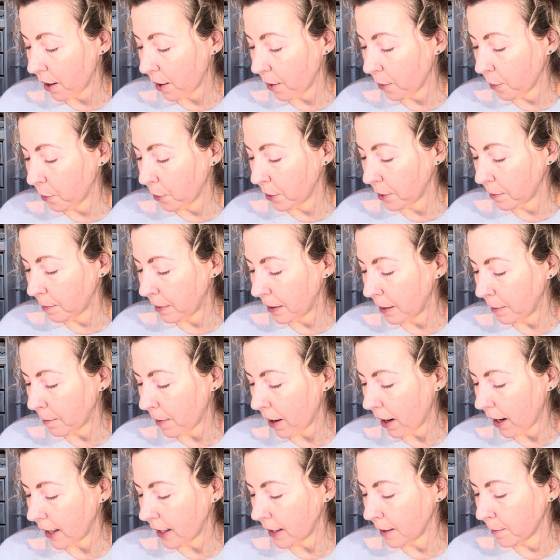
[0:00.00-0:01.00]
would be
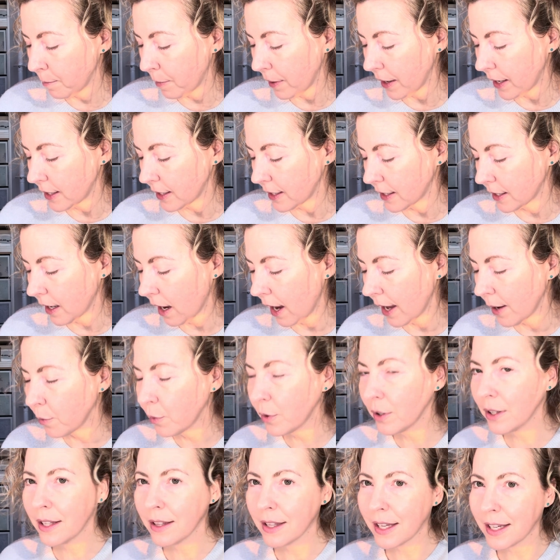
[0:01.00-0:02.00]
mine, but I
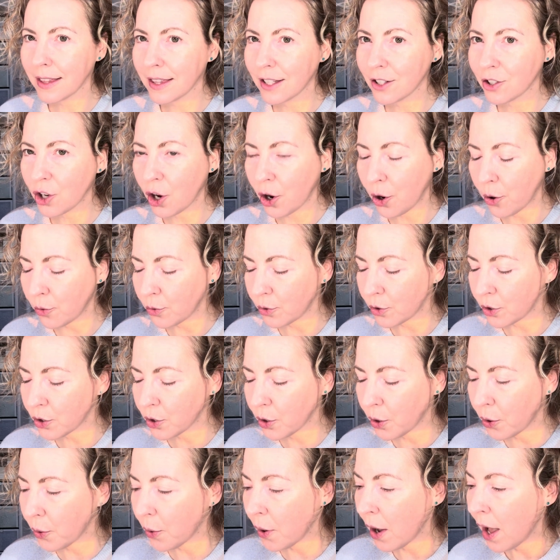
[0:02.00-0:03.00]
really like the tone.
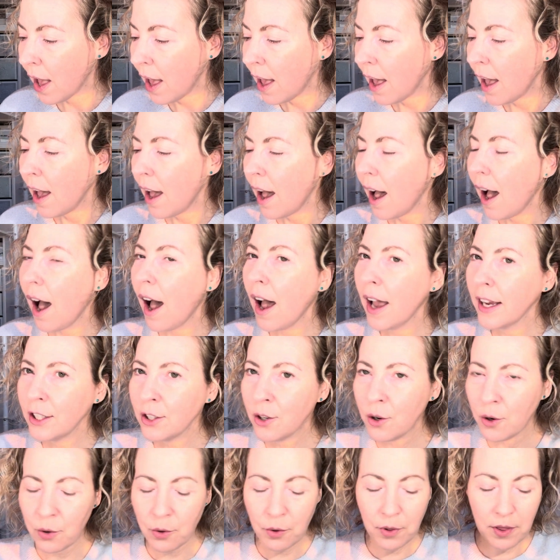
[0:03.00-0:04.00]
So I
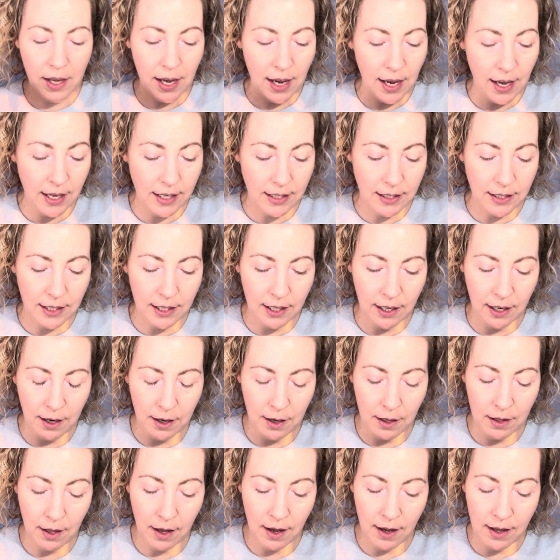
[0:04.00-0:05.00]
know that
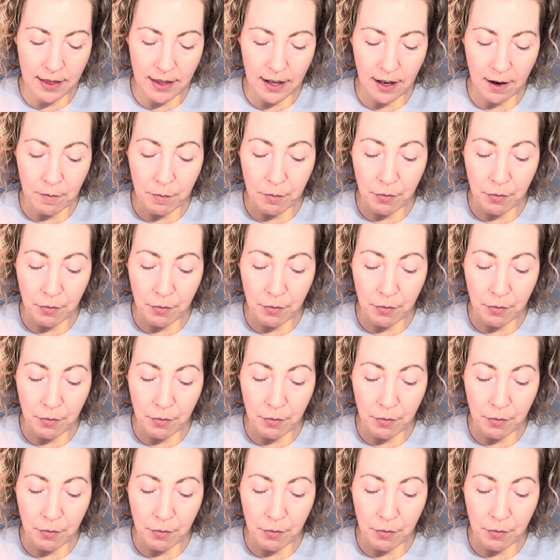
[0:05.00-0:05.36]
they have